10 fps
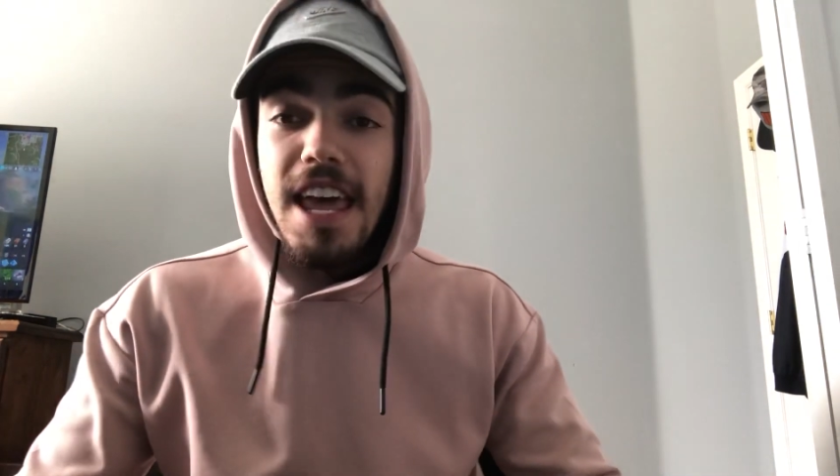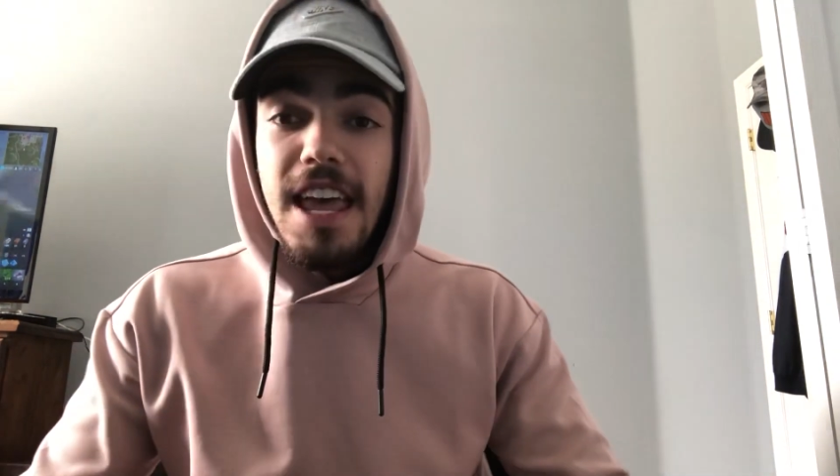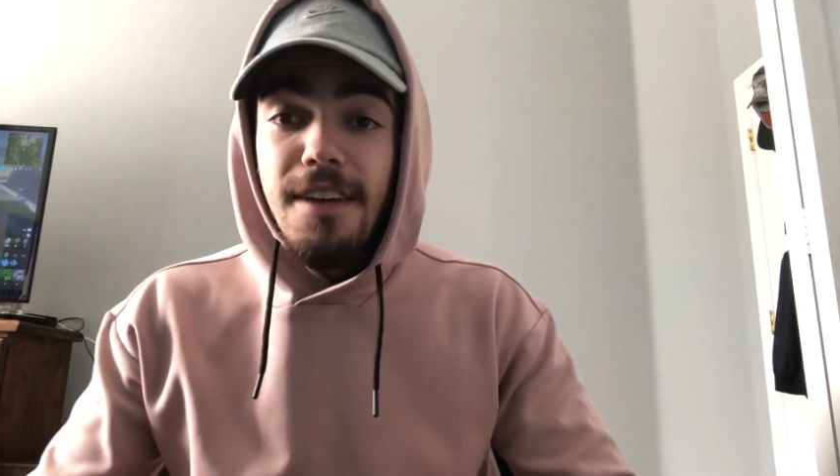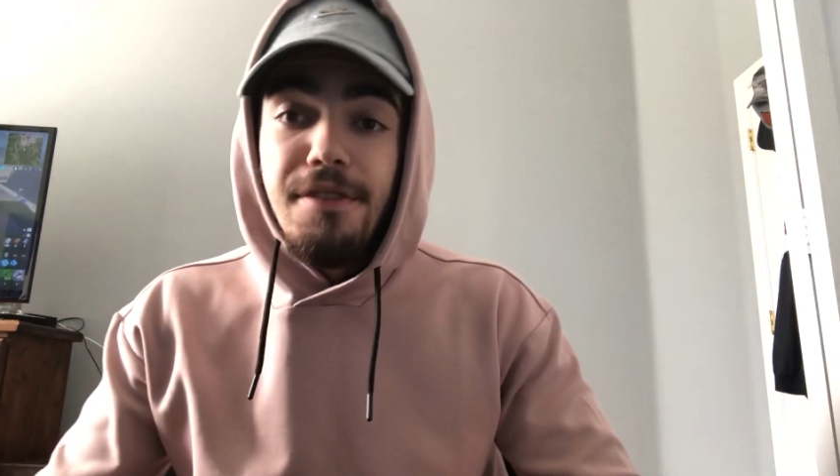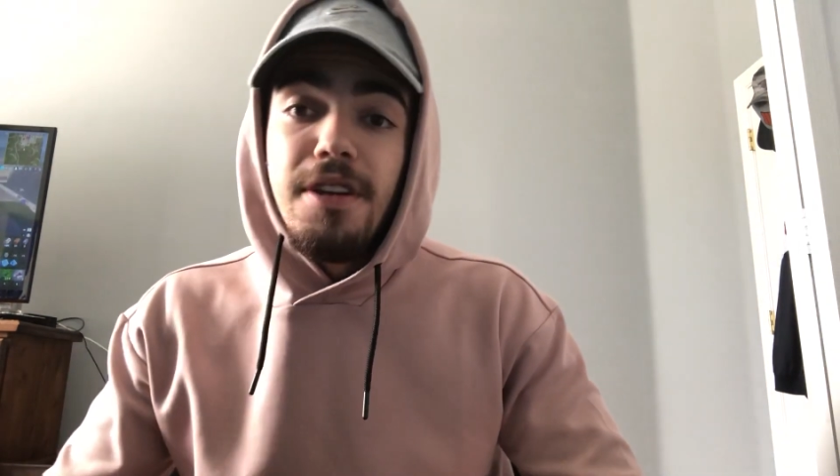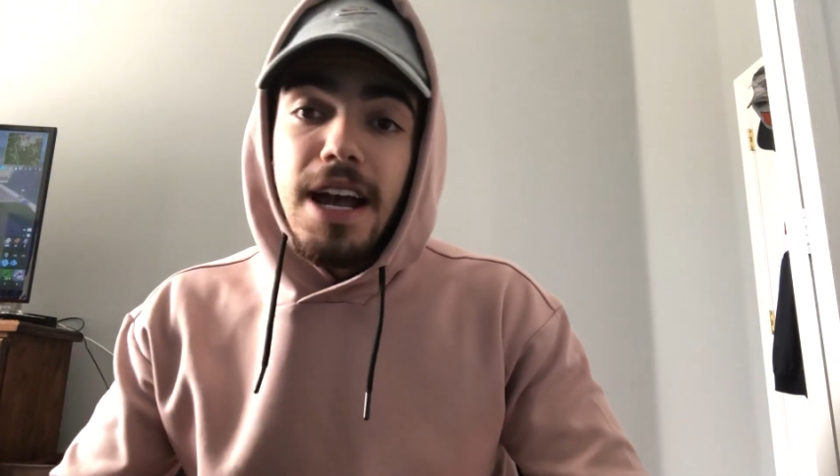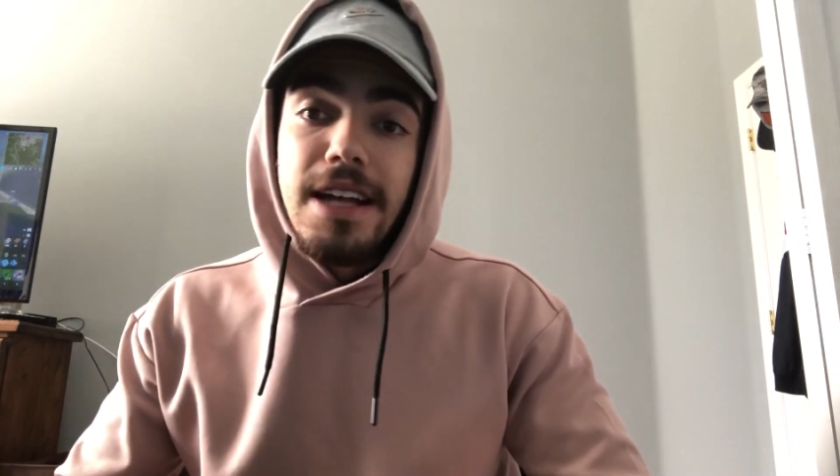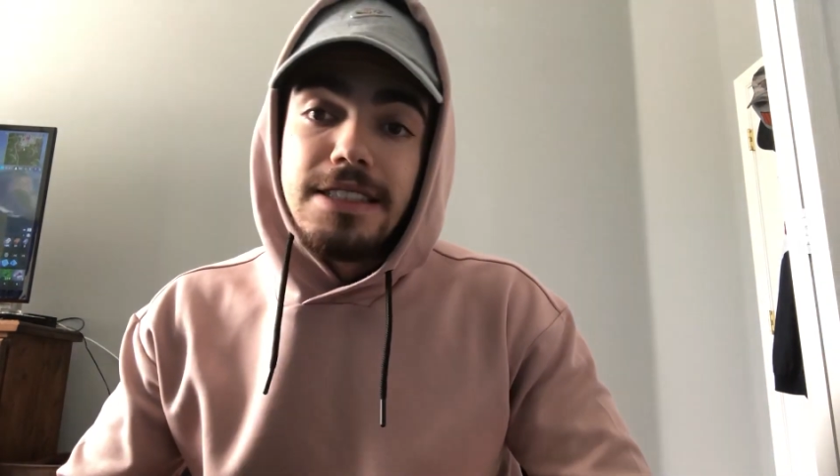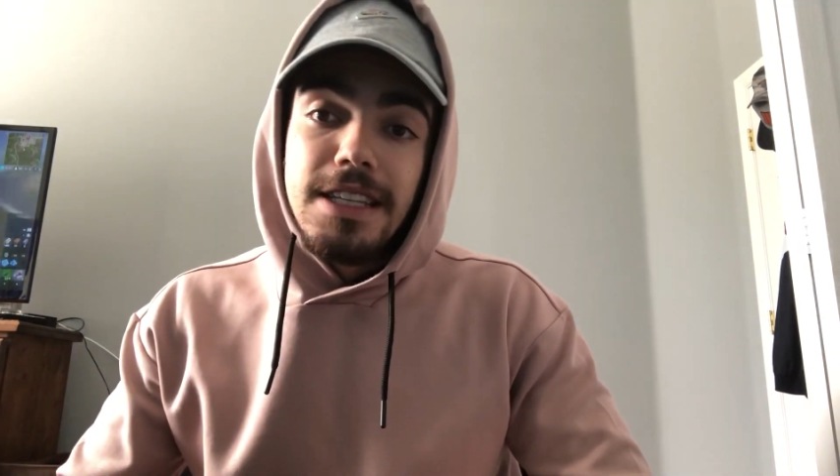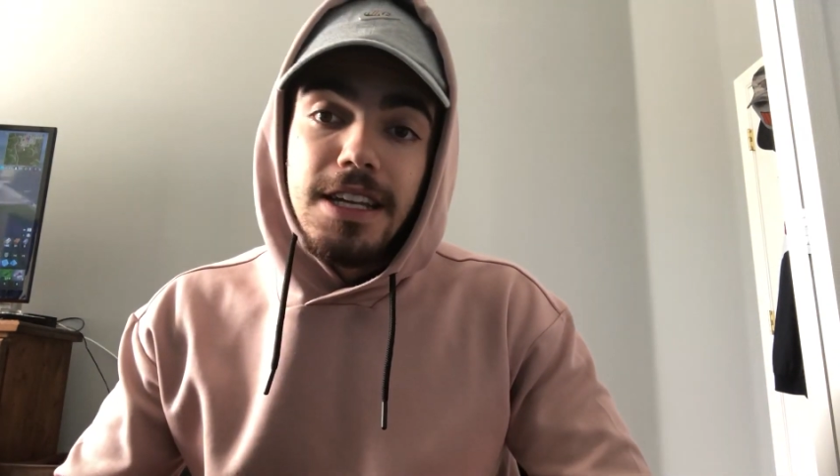If you
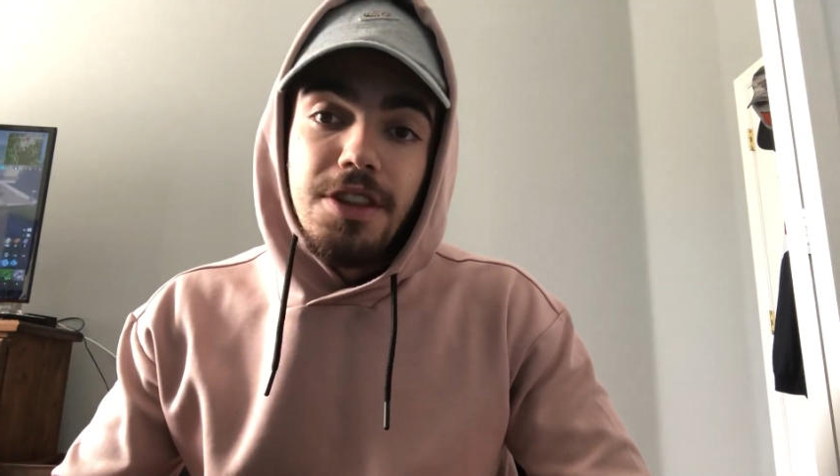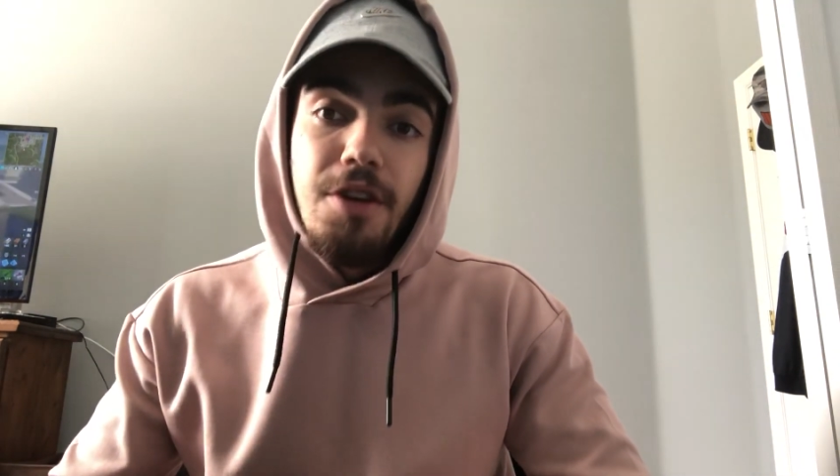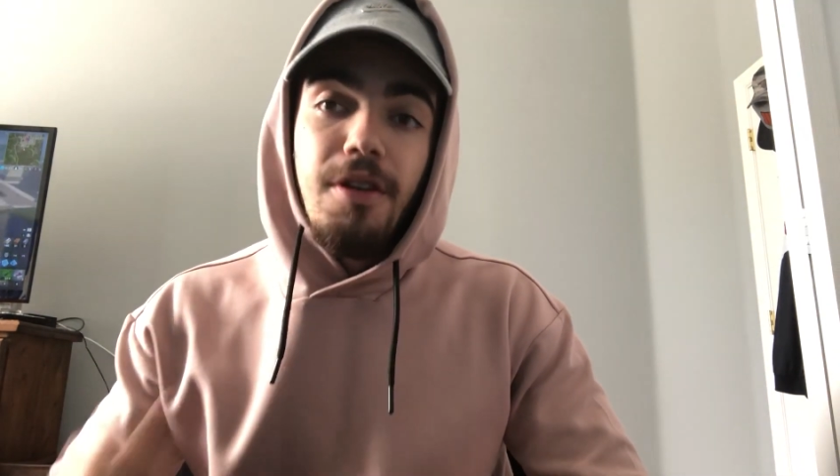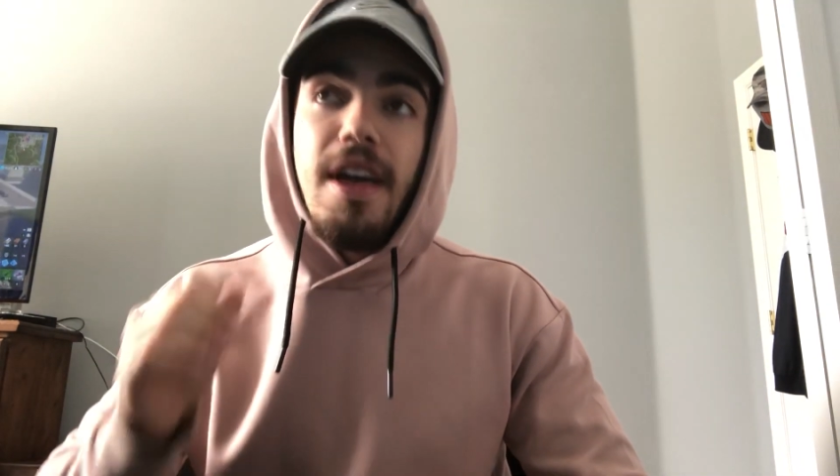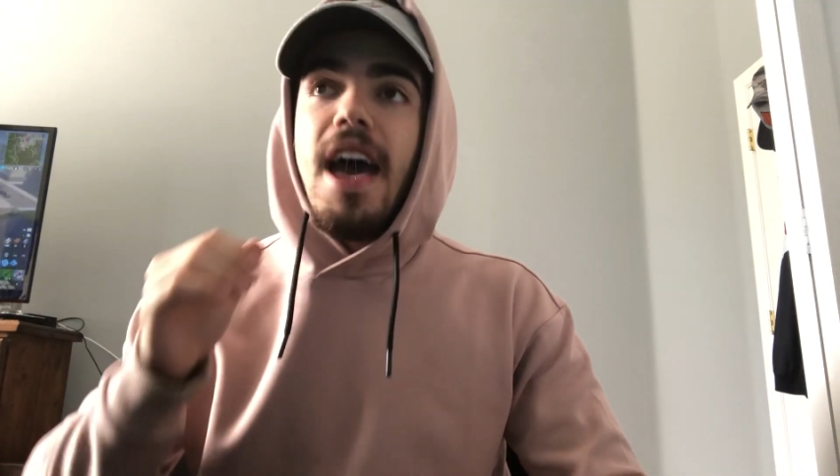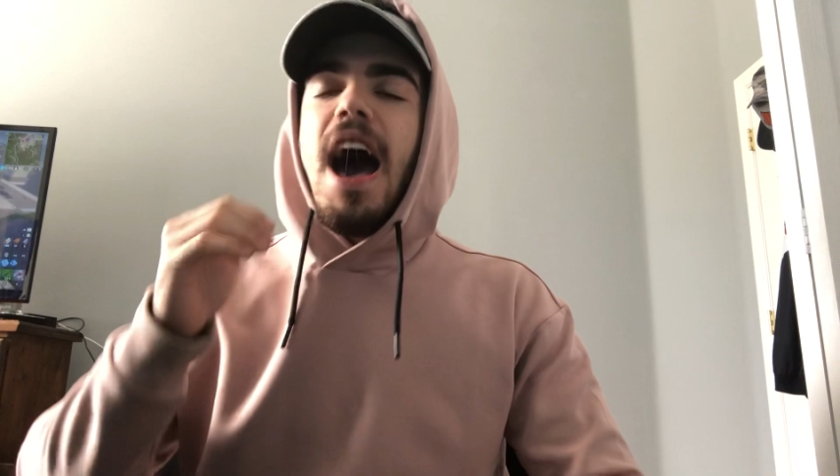guys didn't know,